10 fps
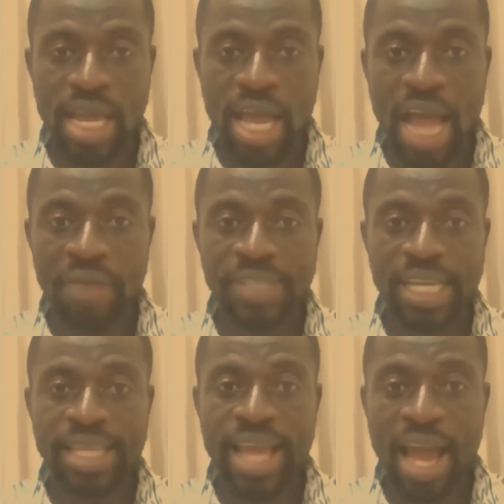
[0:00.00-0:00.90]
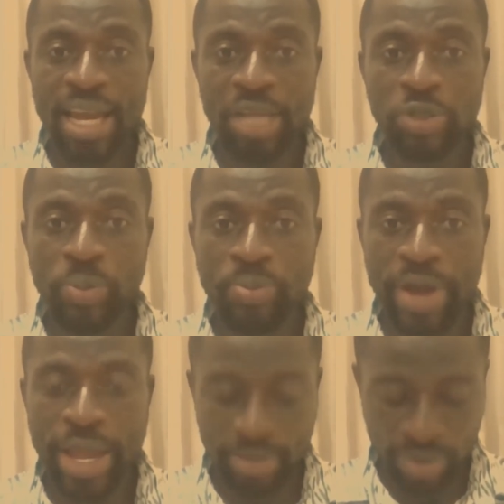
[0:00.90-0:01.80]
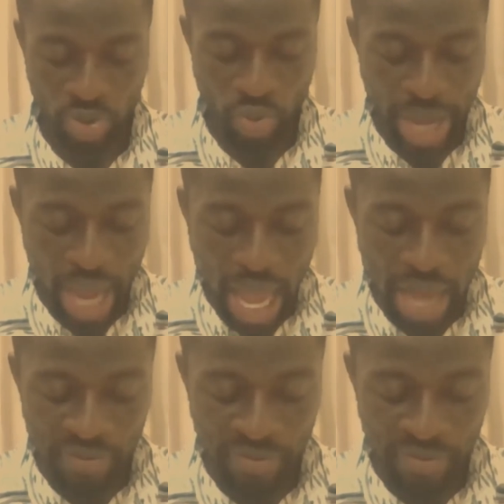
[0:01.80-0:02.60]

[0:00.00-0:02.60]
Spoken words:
After the anajubre, we have